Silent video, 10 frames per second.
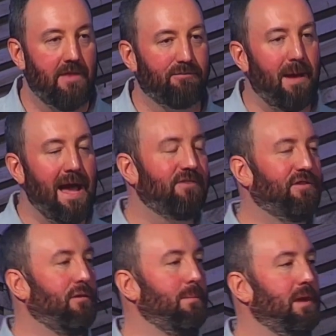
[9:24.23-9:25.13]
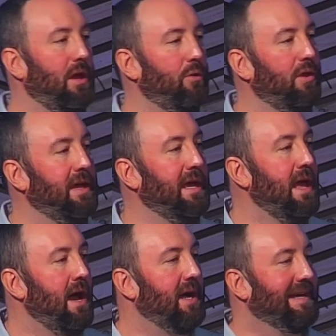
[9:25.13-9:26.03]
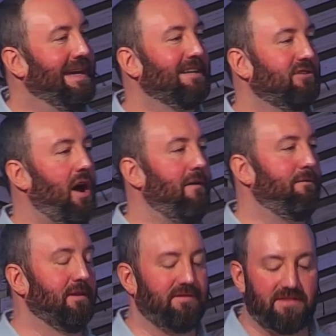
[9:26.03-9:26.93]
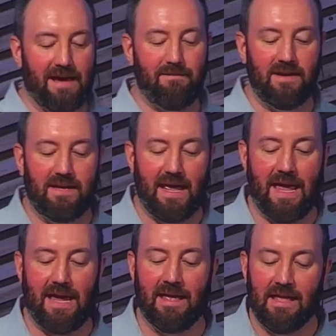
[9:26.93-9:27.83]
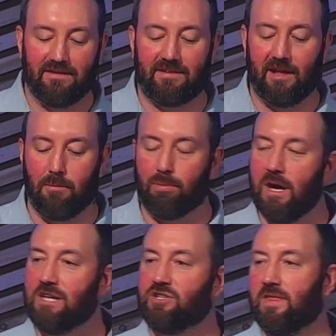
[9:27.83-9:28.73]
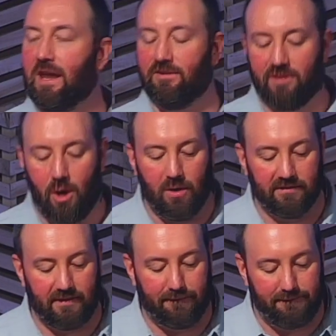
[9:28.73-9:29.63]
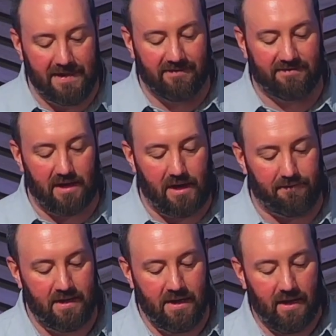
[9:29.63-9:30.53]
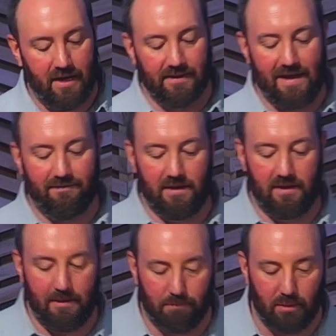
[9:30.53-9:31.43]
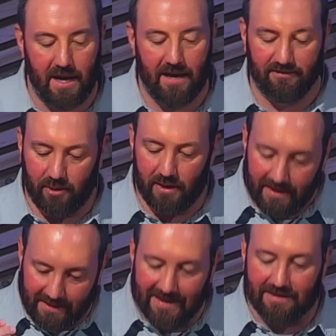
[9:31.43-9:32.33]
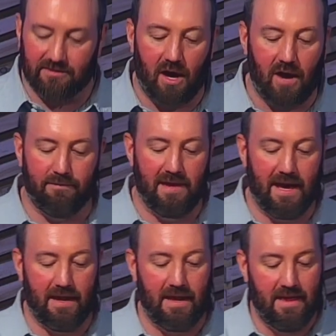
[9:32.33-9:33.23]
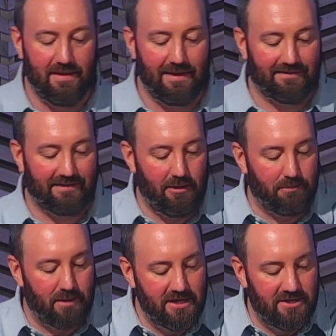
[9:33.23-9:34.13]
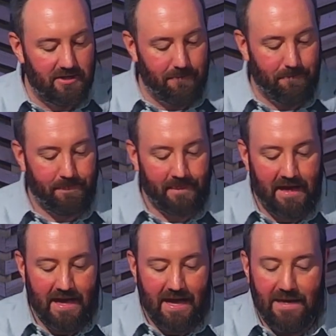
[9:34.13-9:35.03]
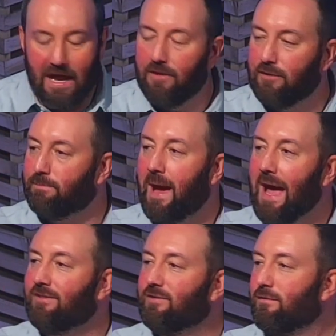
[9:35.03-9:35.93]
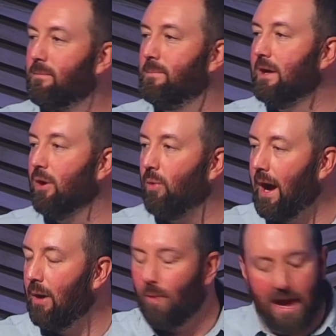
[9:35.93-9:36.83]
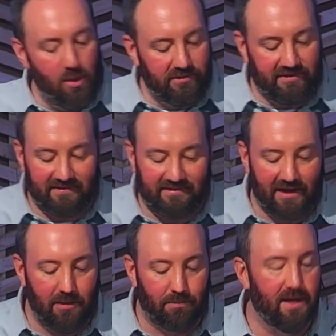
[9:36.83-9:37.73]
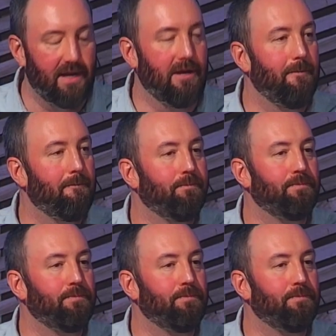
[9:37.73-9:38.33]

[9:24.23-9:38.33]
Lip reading: And this Passover meal, it really kicked off this 7-day celebration that is known as the Feast of Unleavened Bread. And so it kicked off that celebration. Now, this Passover meal, why was it celebrated?